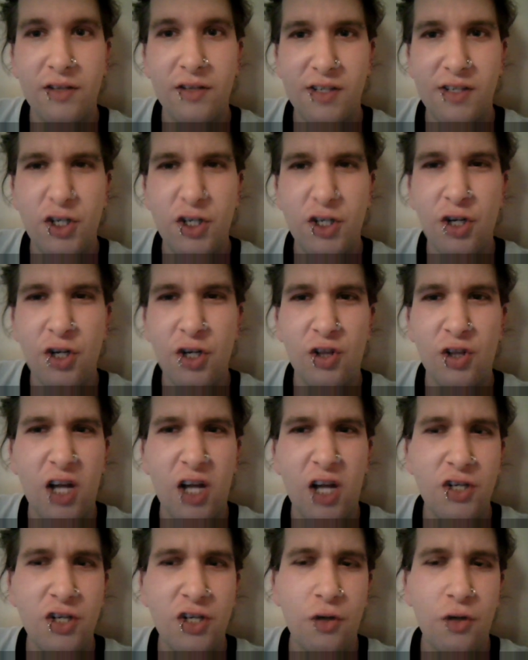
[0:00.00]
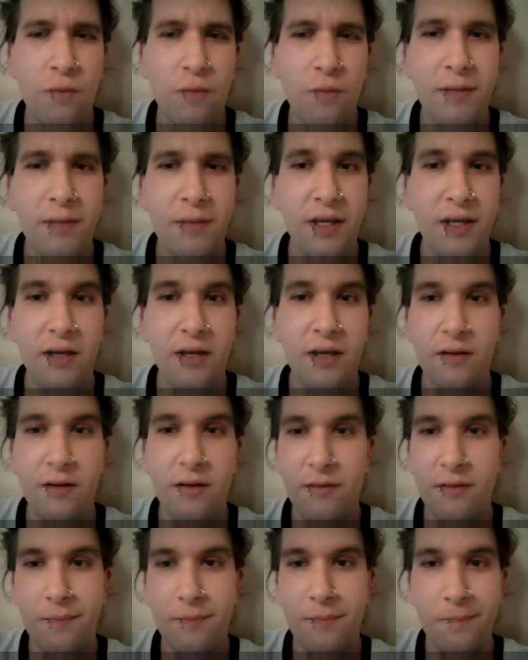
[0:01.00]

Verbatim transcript: to such an illogical being.